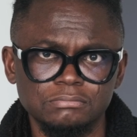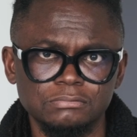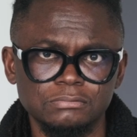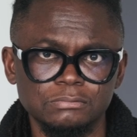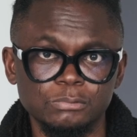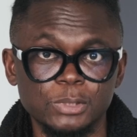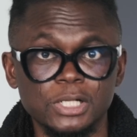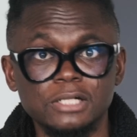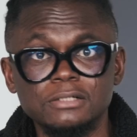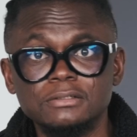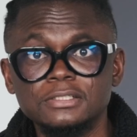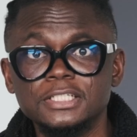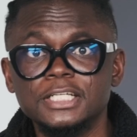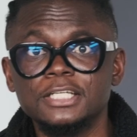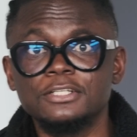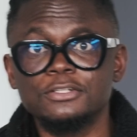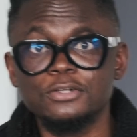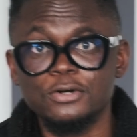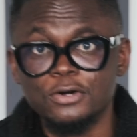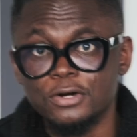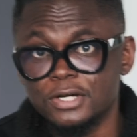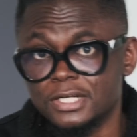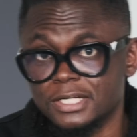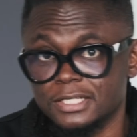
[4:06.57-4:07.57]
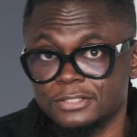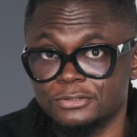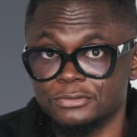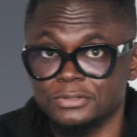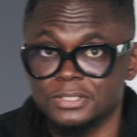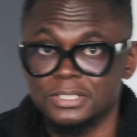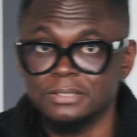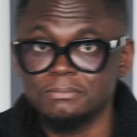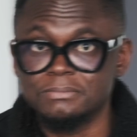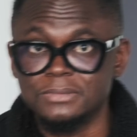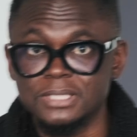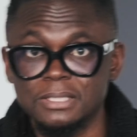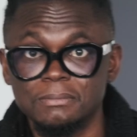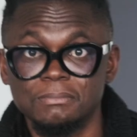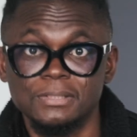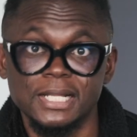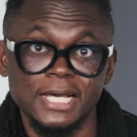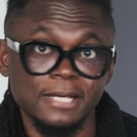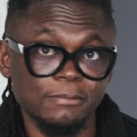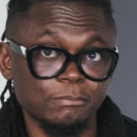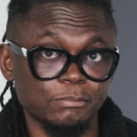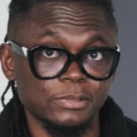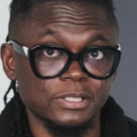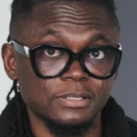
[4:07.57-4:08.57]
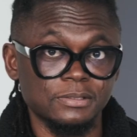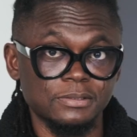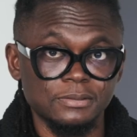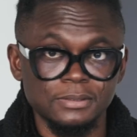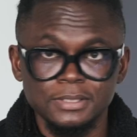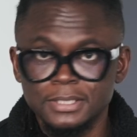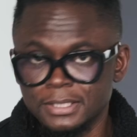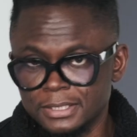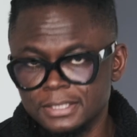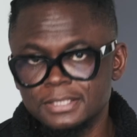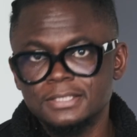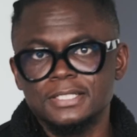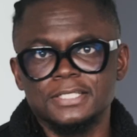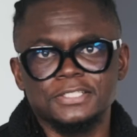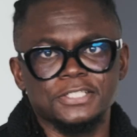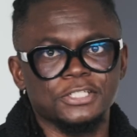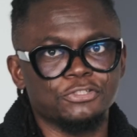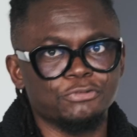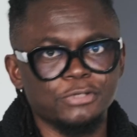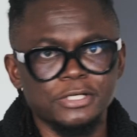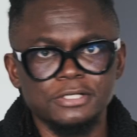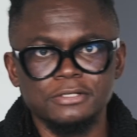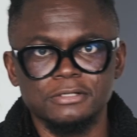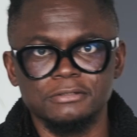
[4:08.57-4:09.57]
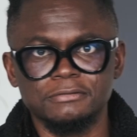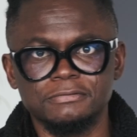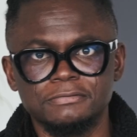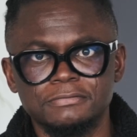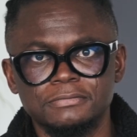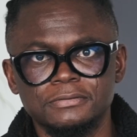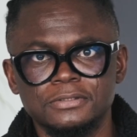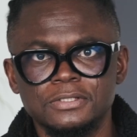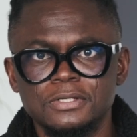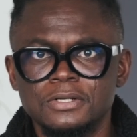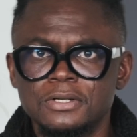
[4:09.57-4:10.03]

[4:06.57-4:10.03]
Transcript: Well, in order to keep them lightweight, there's a trade-off.